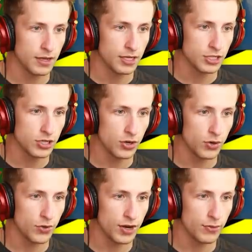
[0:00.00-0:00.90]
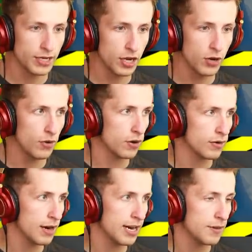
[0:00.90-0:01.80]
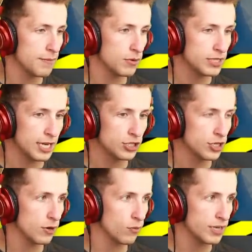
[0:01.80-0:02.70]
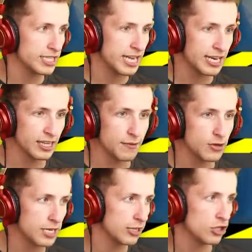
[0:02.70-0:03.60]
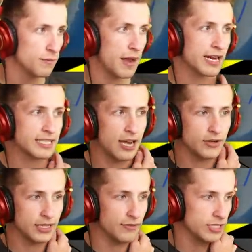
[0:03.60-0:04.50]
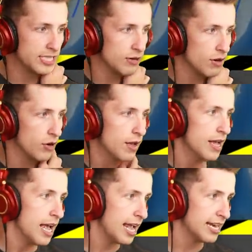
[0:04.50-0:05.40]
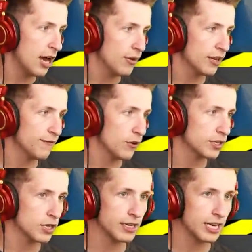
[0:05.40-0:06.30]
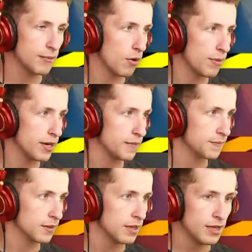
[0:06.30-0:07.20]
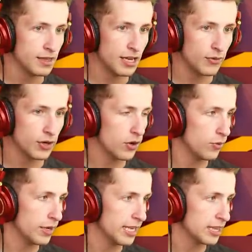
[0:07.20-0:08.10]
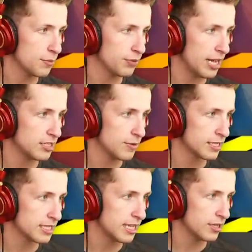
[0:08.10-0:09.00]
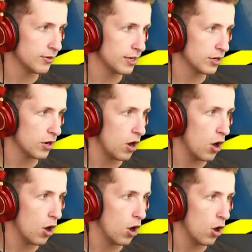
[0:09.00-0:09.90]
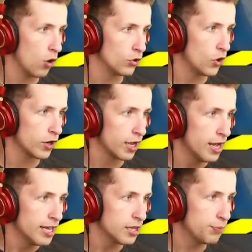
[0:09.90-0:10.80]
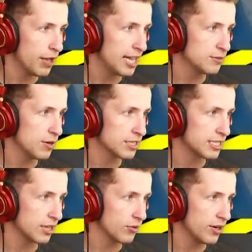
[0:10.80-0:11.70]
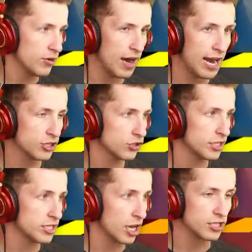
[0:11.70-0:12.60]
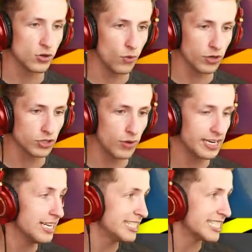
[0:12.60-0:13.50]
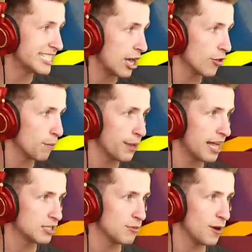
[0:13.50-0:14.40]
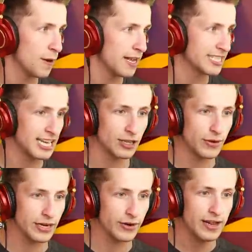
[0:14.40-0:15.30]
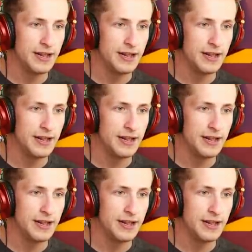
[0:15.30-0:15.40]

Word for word: So there we go. All right, mutation, resetting the mutation back down to level zero. And now we can focus on getting more money. There we go. We can get the plasma accelerator. Oh, look, the plasma accelerator actually doesn't work. So I need to sell the plasma accelerator